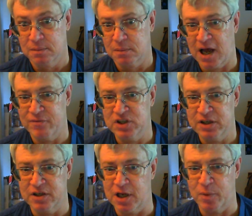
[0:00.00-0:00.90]
haven't seen
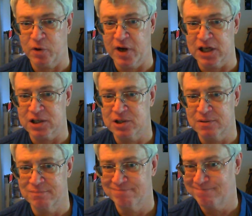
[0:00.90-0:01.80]
the Democrats
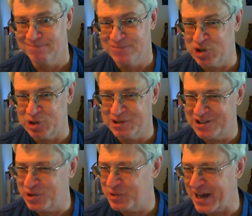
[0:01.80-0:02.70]

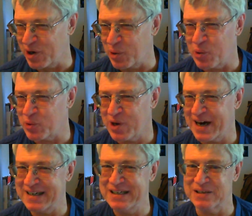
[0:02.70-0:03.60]
do that a whole lot
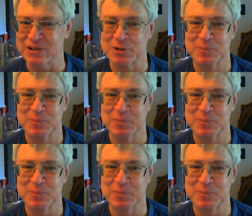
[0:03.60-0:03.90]
either.